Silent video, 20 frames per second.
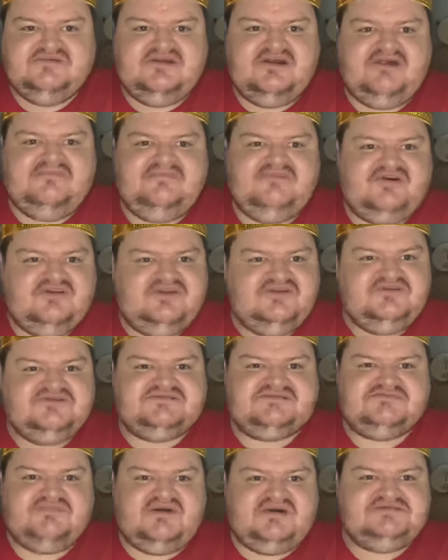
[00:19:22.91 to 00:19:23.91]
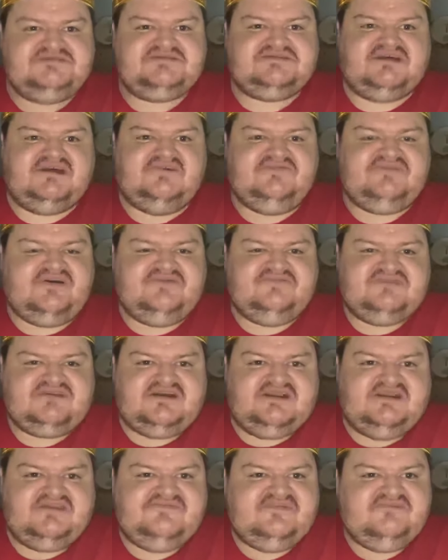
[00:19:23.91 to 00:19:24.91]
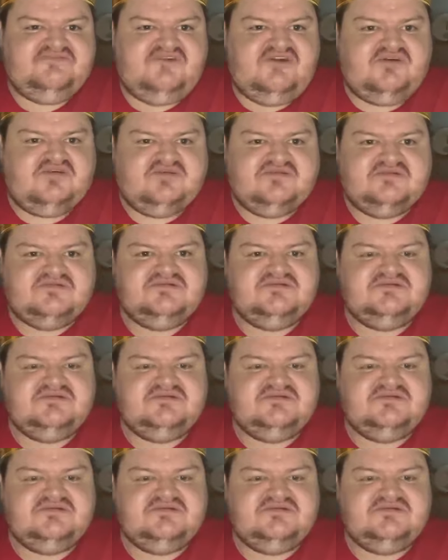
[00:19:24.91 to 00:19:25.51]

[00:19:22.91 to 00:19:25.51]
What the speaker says: I'm not losing my stuff. I haven't done anything wrong.